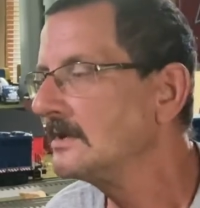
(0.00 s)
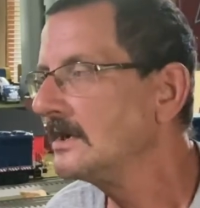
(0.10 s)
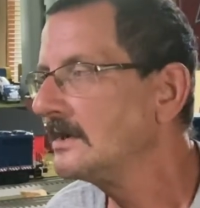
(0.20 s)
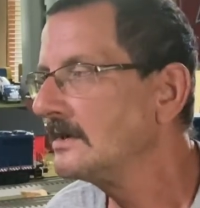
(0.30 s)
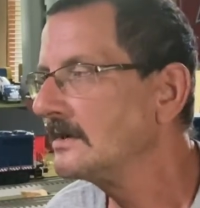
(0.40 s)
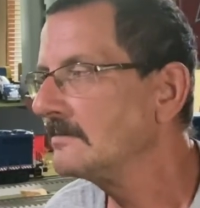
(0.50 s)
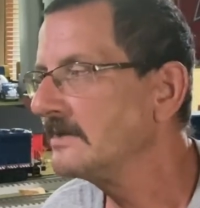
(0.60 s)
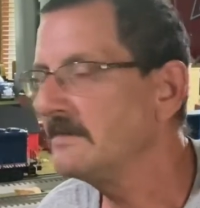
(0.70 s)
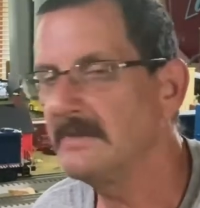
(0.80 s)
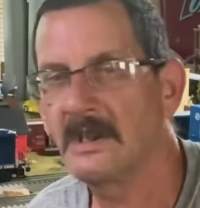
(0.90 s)
Uh,
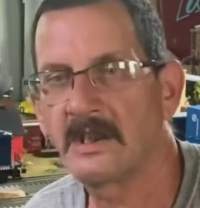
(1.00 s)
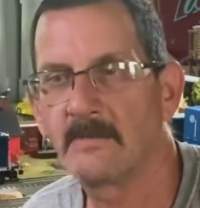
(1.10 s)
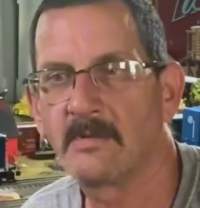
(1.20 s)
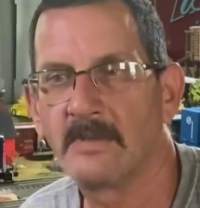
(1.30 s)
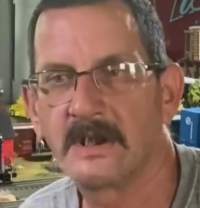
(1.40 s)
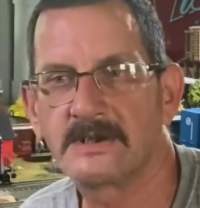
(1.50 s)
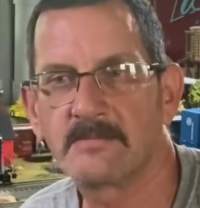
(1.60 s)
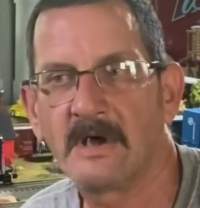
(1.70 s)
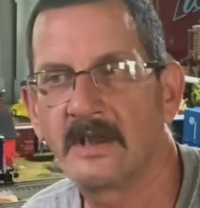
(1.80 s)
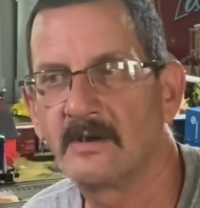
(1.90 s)
get me and a couple of buddies
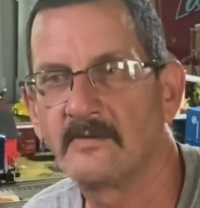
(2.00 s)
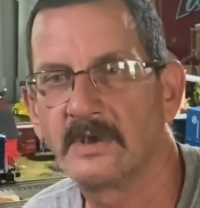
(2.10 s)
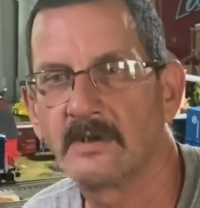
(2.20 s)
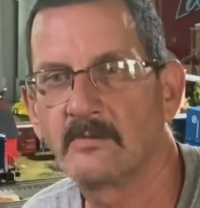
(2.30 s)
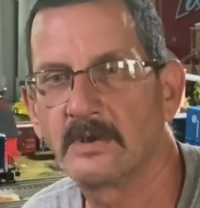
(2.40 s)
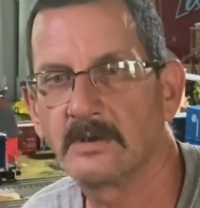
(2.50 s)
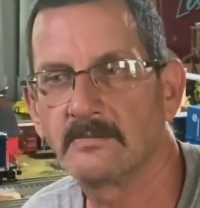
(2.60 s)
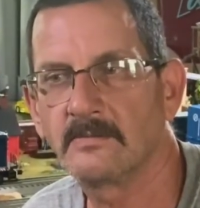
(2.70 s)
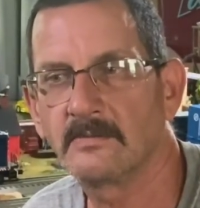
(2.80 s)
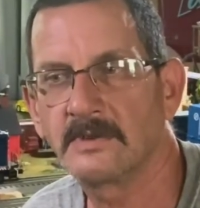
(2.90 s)
of mine over here and we'll
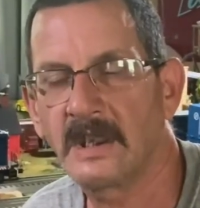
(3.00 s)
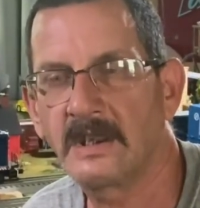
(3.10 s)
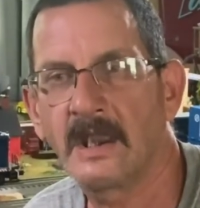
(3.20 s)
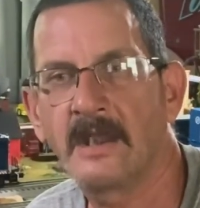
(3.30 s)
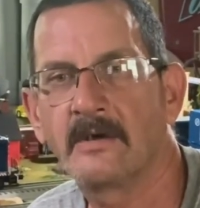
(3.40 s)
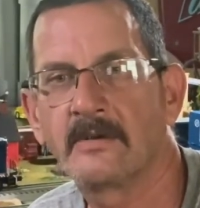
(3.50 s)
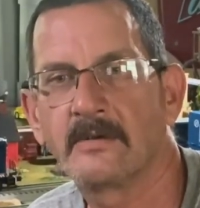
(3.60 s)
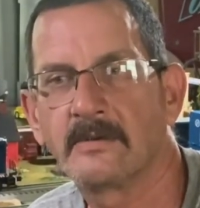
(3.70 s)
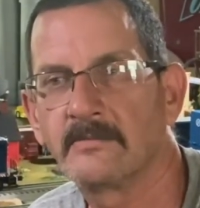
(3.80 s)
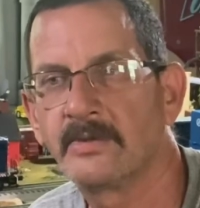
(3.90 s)
take it down
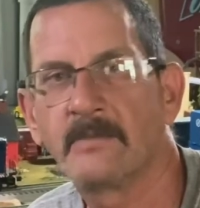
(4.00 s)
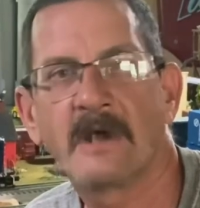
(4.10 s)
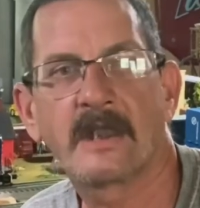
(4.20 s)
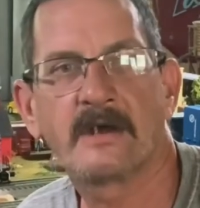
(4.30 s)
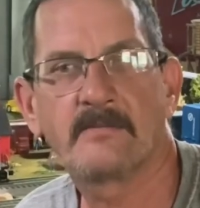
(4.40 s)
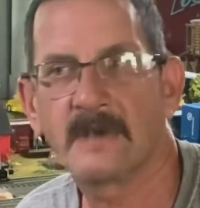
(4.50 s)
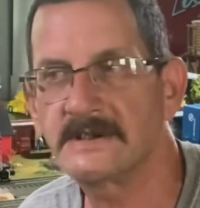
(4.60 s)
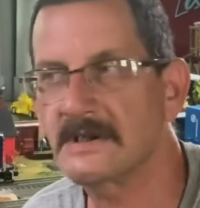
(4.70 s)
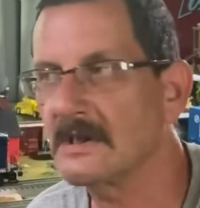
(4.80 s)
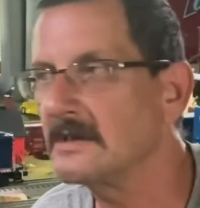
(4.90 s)
and put it back up
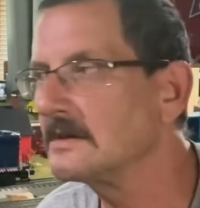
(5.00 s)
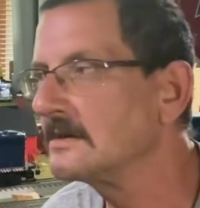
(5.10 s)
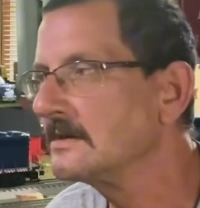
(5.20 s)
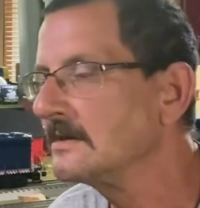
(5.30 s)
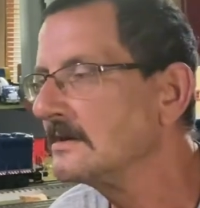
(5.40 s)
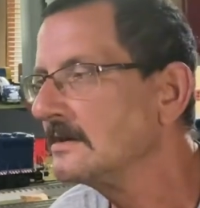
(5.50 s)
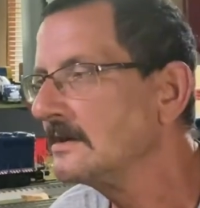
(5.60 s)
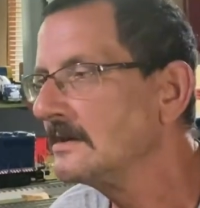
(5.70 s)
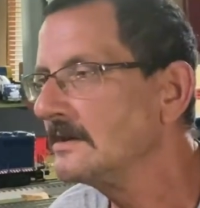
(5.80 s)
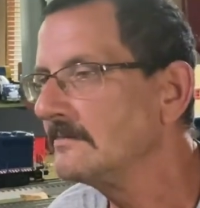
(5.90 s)
basically.
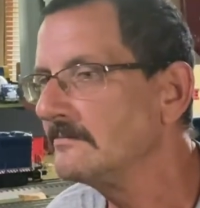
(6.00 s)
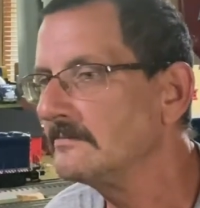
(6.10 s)
Um,